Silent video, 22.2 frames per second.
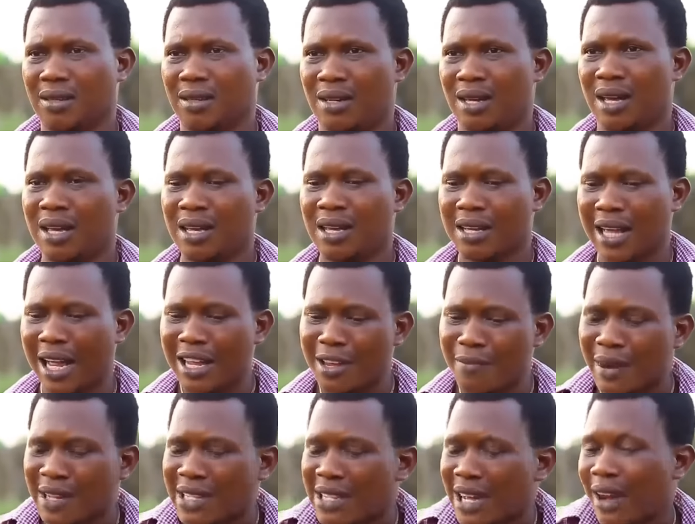Can you
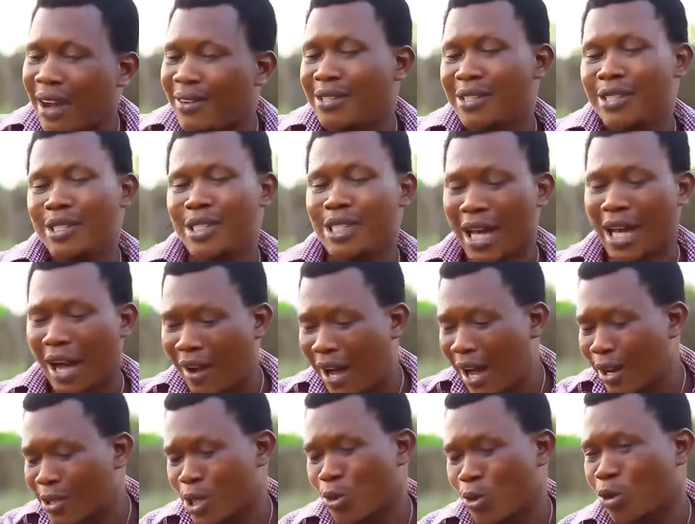imagine how
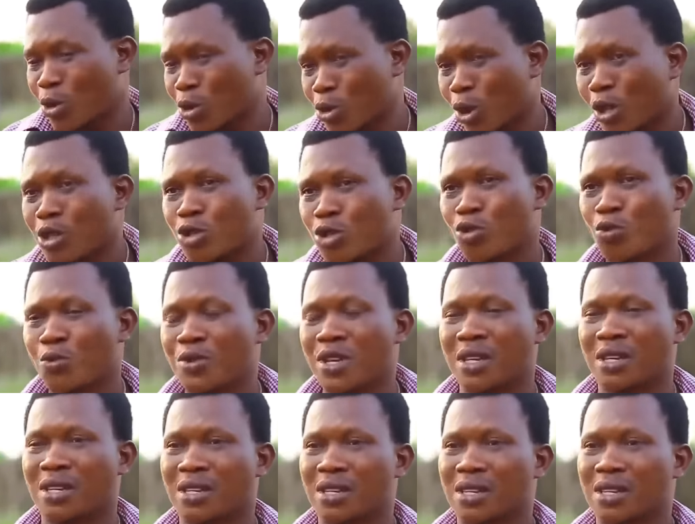she was talking to me?